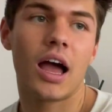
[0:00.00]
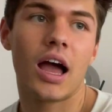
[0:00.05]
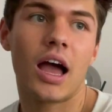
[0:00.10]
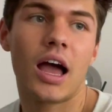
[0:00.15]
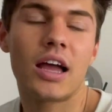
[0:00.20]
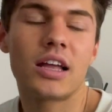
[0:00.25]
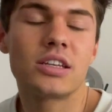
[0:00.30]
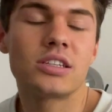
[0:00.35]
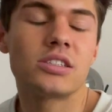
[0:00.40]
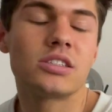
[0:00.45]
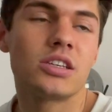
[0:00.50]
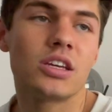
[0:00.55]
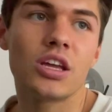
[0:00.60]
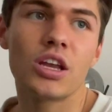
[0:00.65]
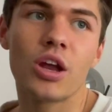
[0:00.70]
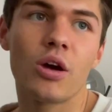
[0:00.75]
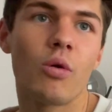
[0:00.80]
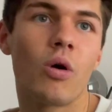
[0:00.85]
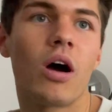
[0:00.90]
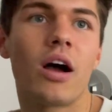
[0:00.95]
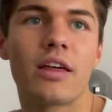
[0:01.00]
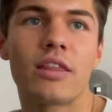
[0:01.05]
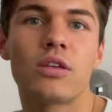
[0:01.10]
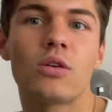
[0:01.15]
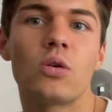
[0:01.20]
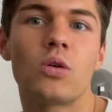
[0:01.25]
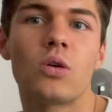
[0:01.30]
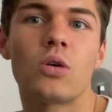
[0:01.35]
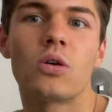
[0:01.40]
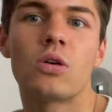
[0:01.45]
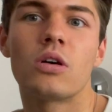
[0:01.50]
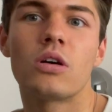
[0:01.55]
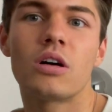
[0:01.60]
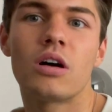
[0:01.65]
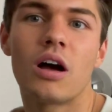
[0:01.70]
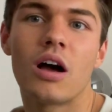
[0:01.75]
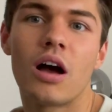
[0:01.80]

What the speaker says: And you know what, I thought